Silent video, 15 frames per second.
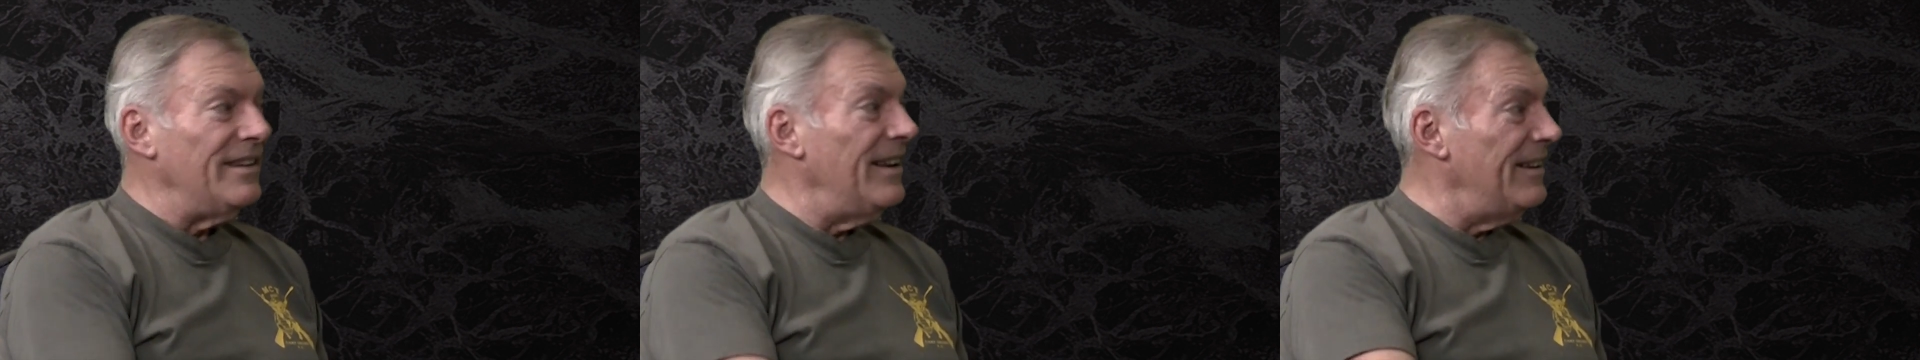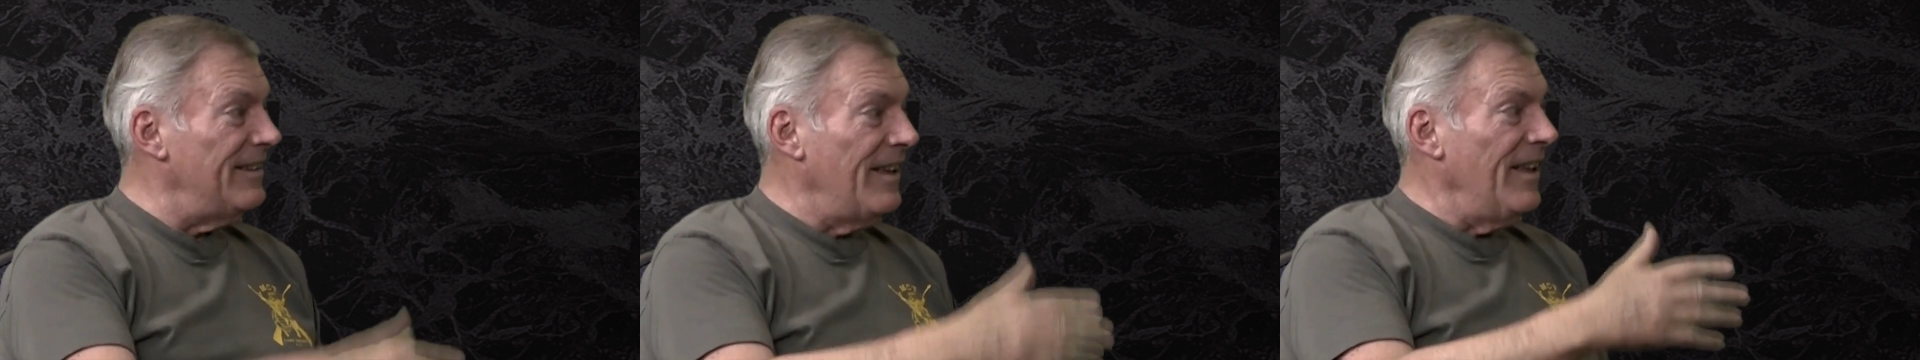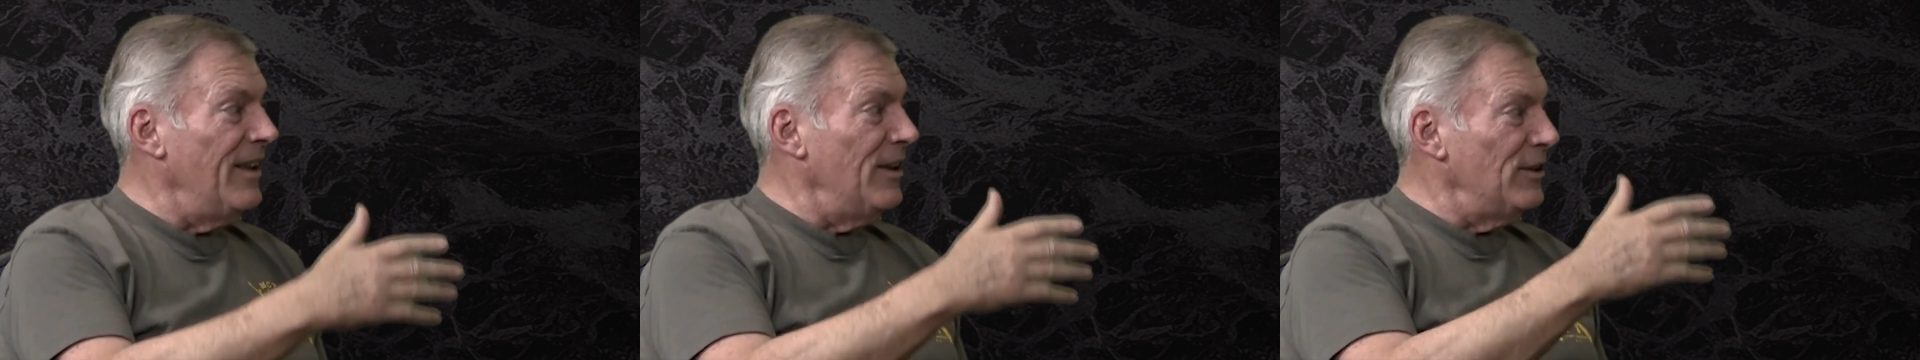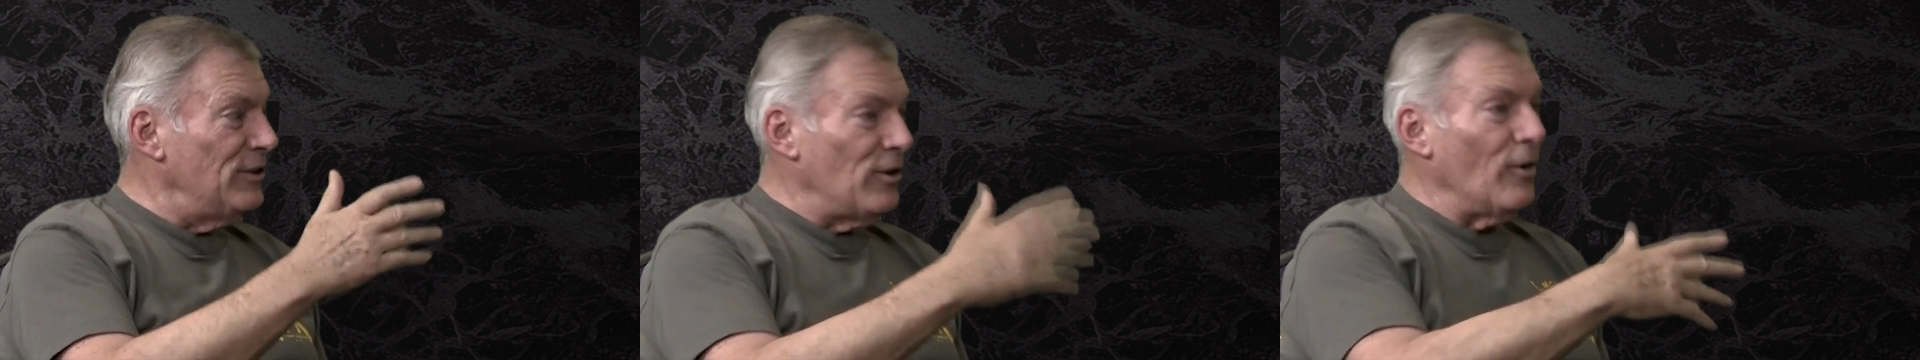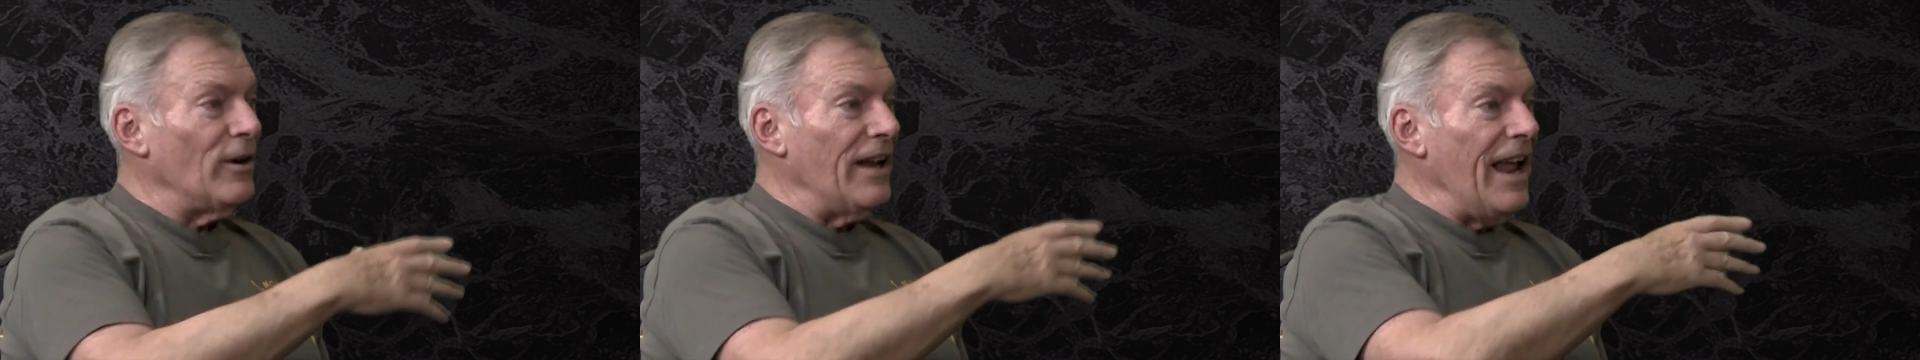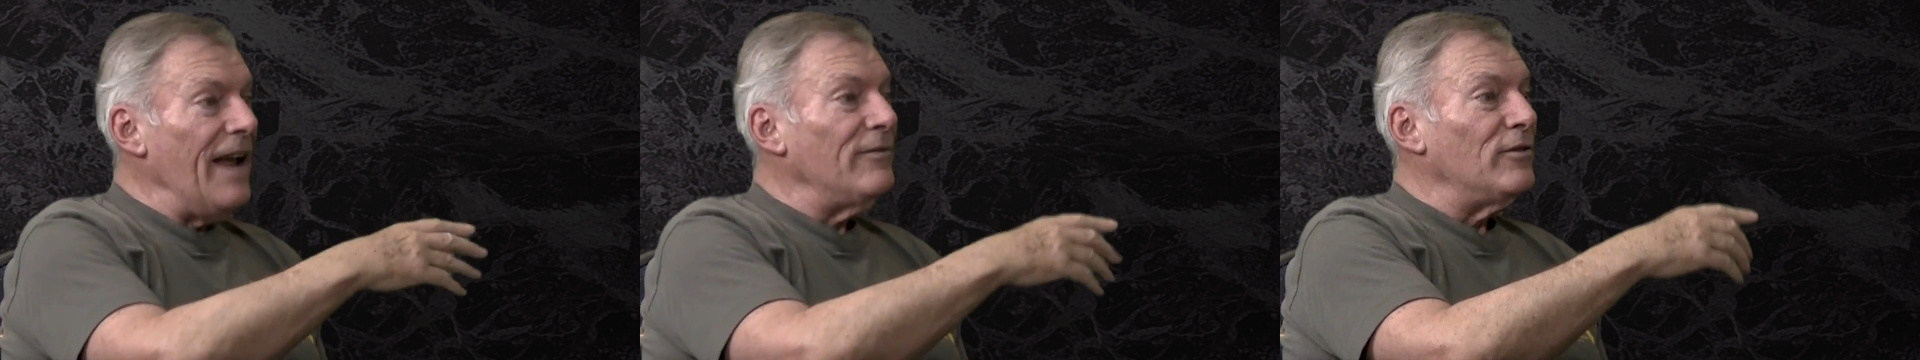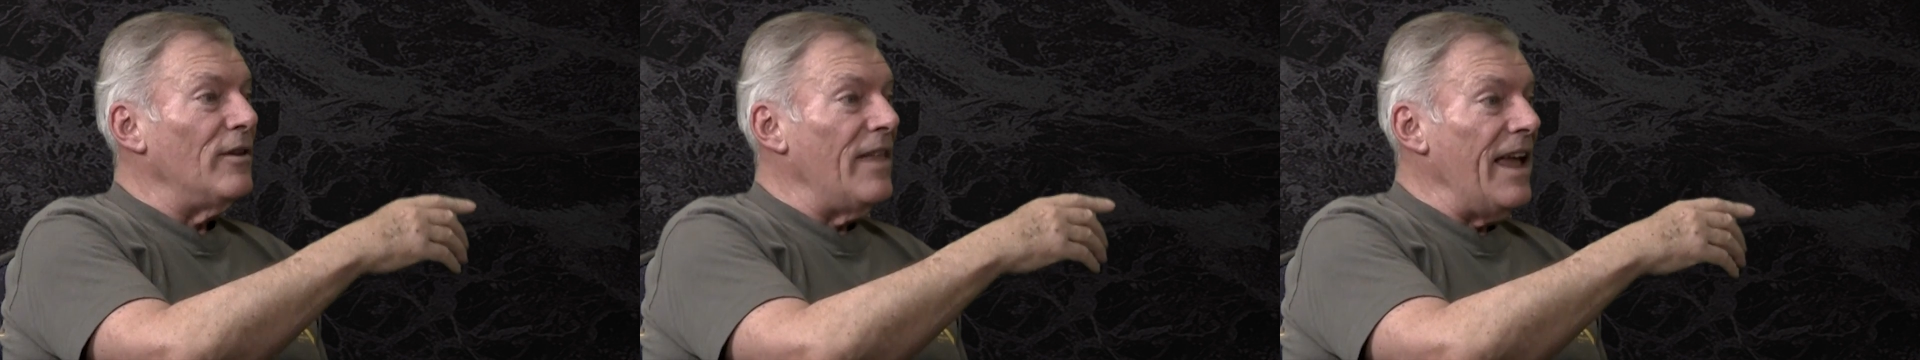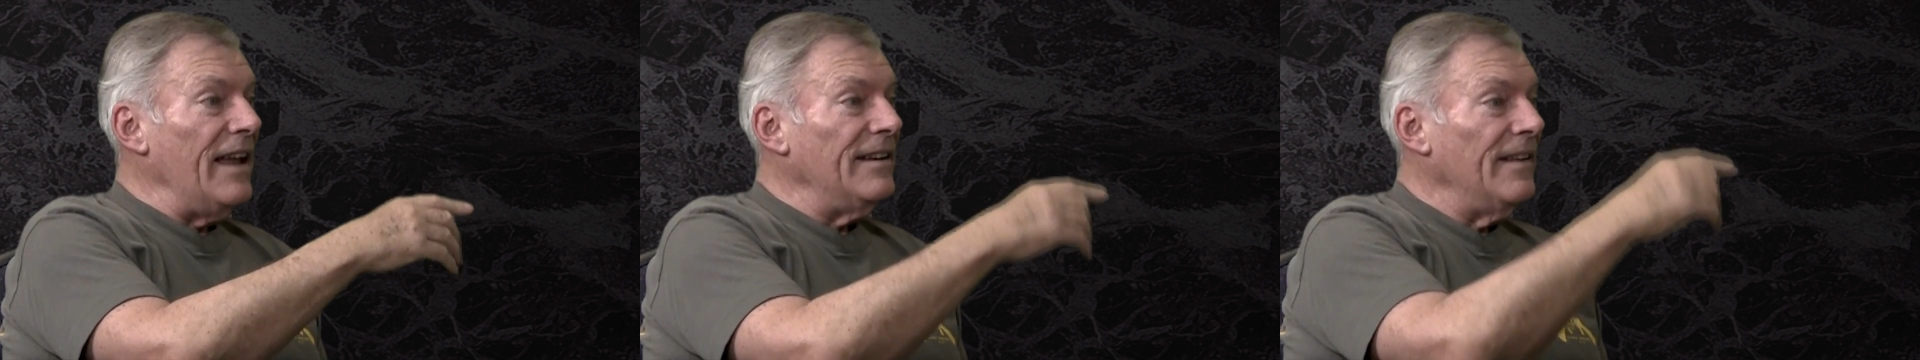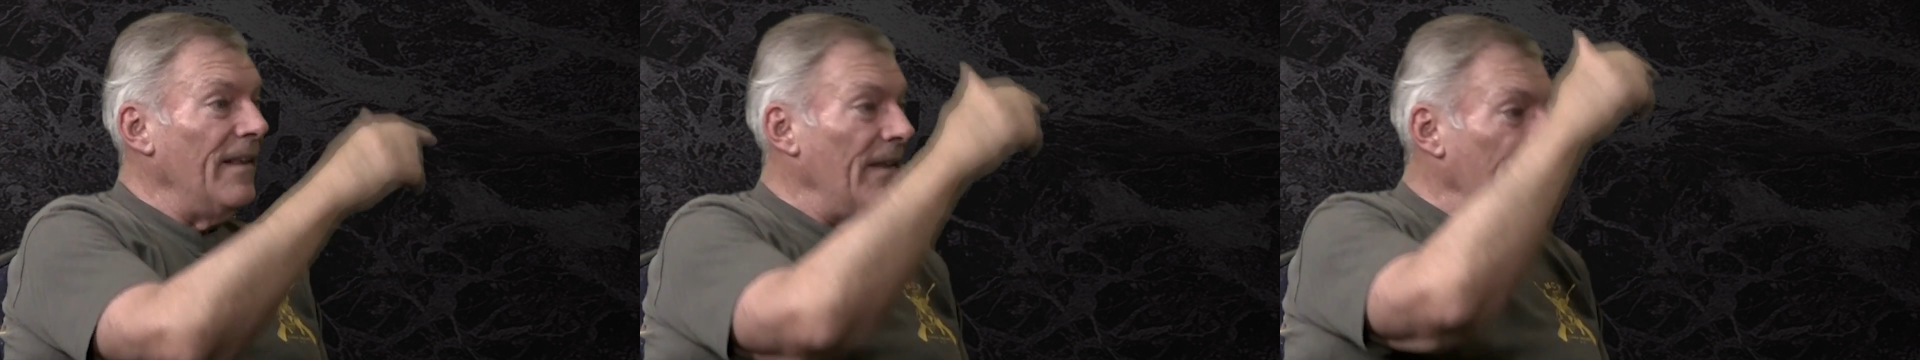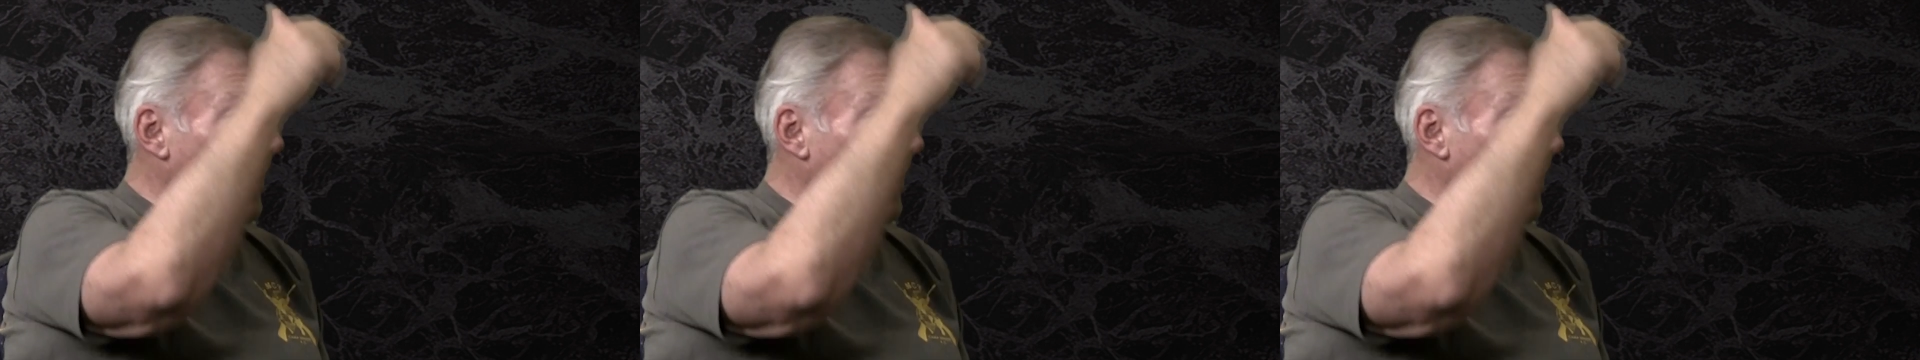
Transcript: and then shortly after that,